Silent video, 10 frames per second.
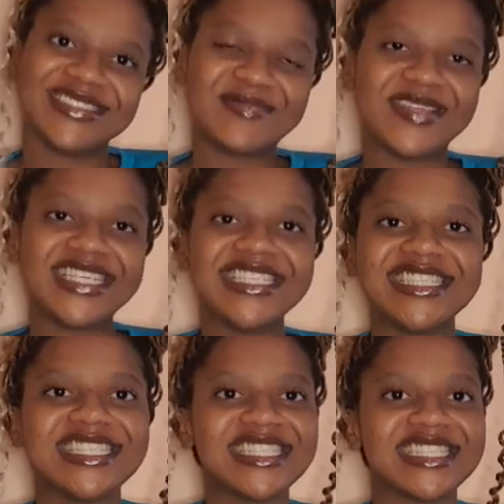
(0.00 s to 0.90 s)

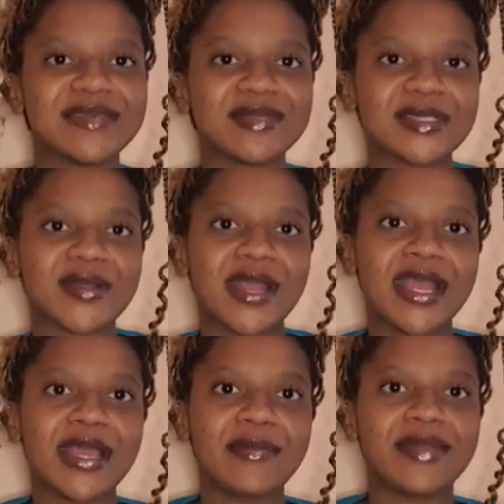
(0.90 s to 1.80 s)
Please
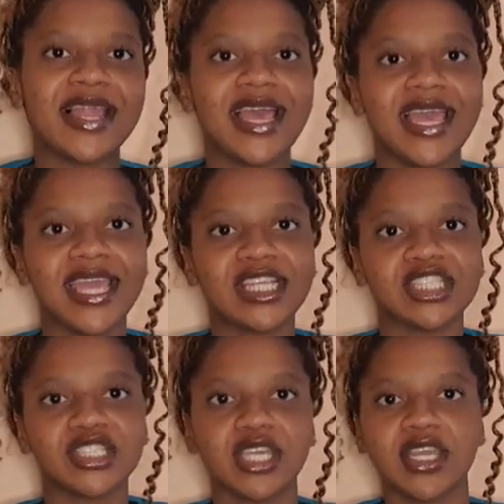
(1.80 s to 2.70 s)
subscribe, like,
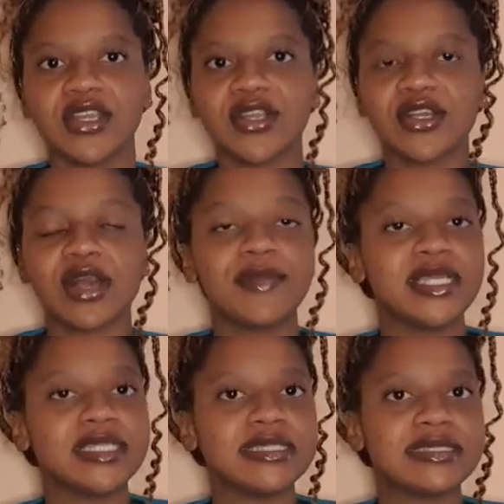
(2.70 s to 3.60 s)
share,
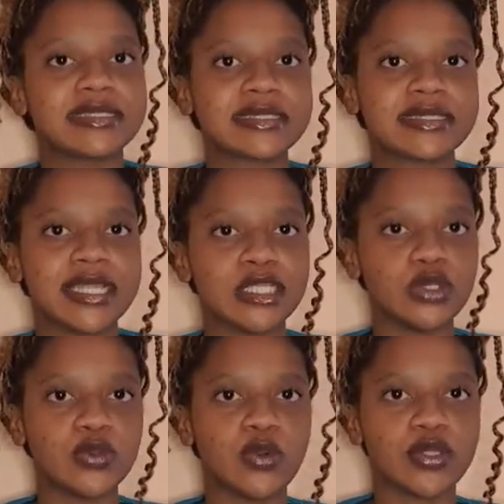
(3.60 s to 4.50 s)
comment, and
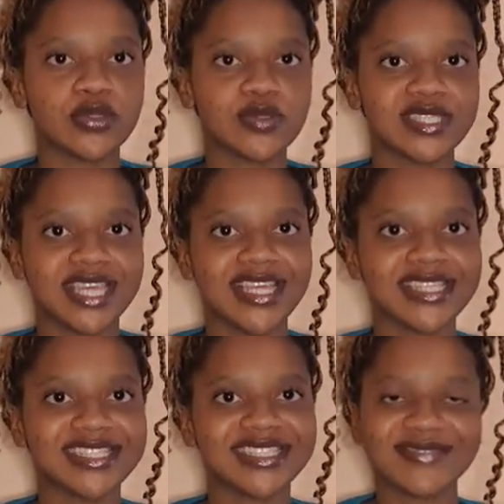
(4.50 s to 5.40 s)
do all those
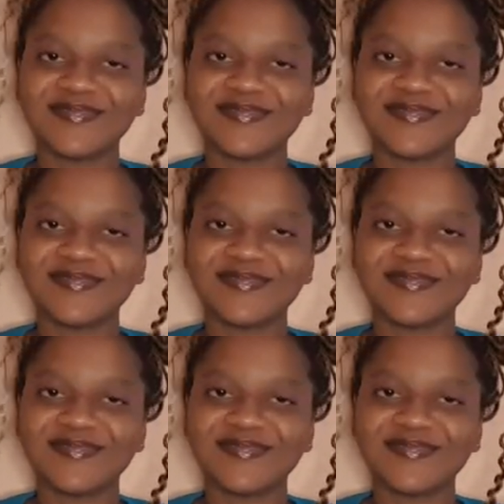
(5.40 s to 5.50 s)
things.